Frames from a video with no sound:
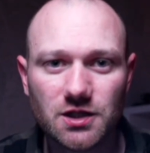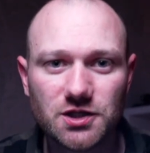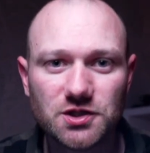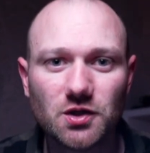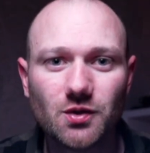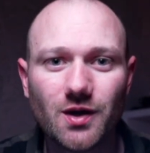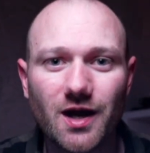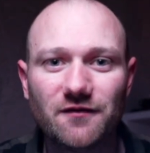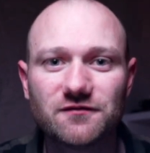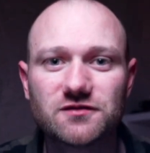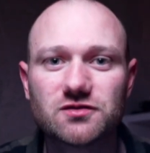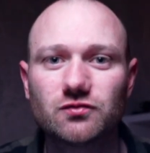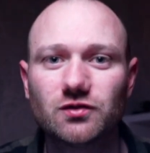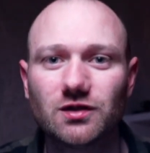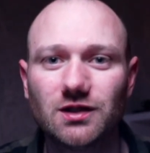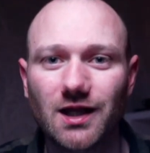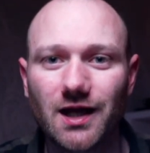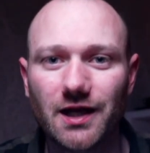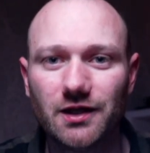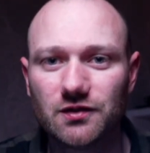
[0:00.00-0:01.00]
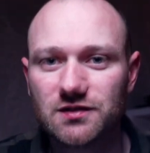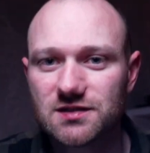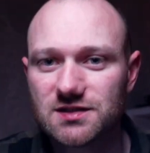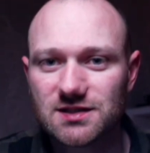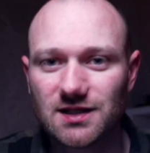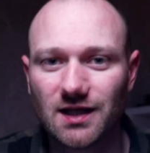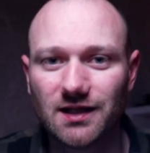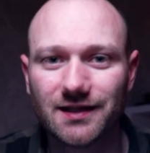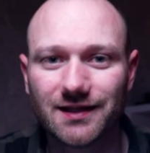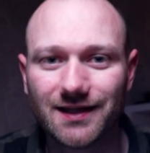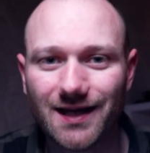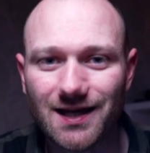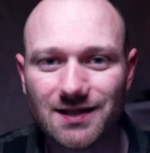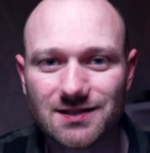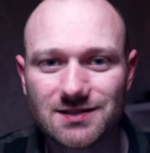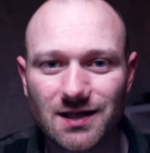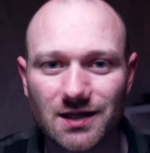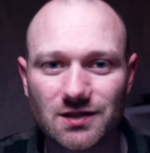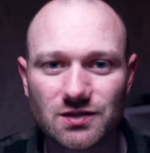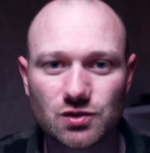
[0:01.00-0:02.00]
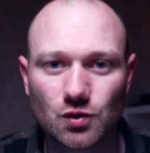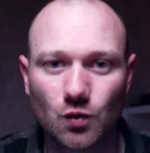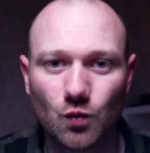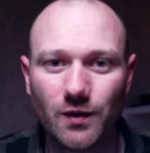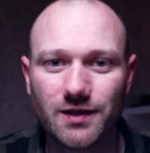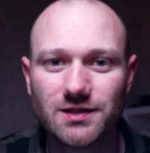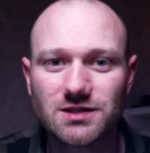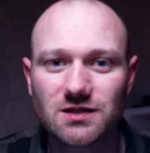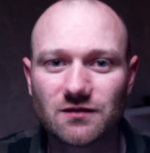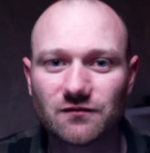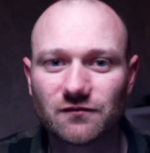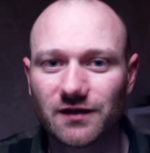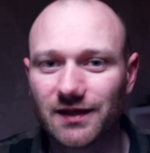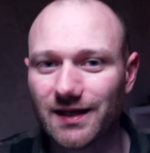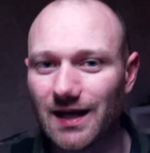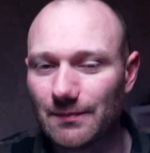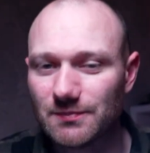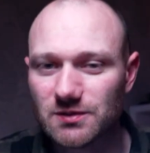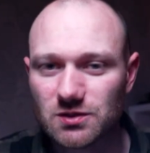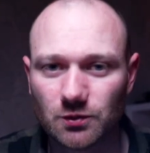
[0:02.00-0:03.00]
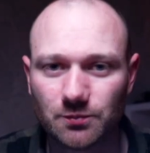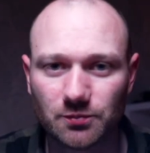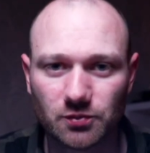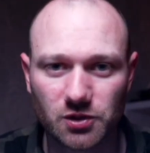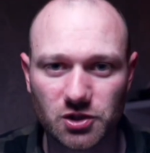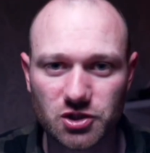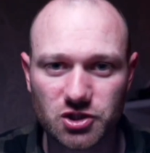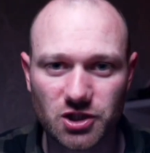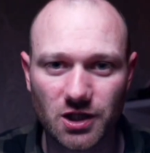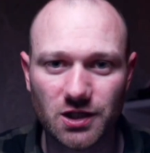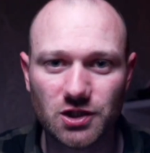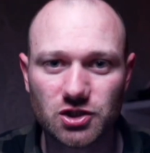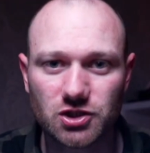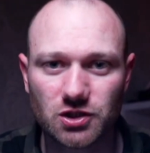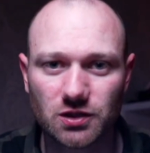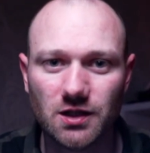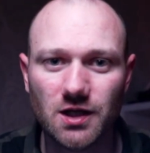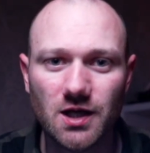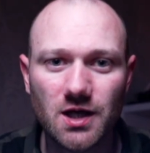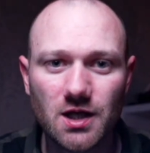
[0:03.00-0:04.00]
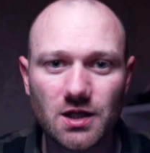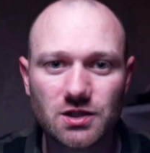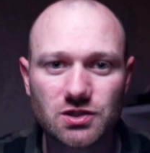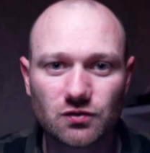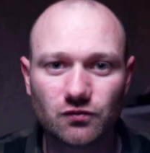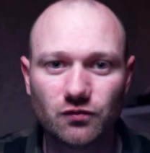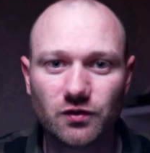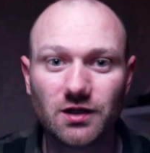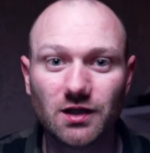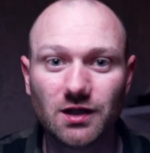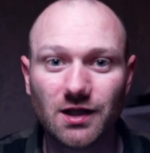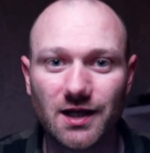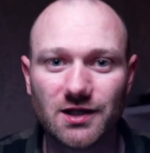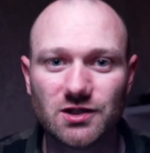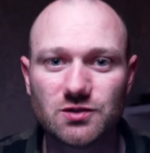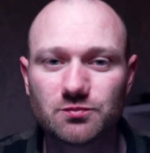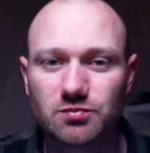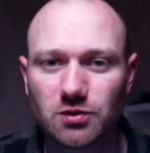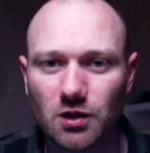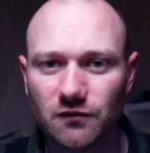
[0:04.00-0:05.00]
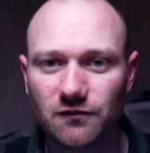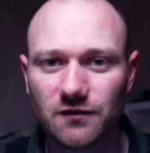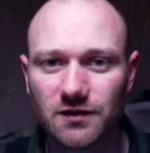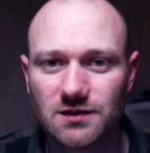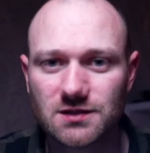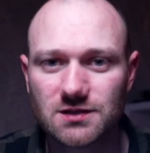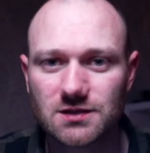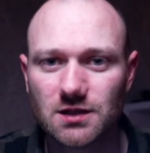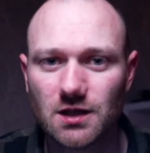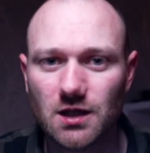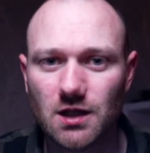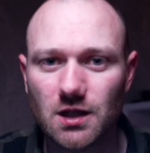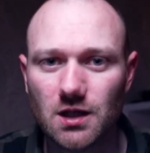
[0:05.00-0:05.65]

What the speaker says: You don't have to rely on selling assets or waiting for capital appreciation to realize profits.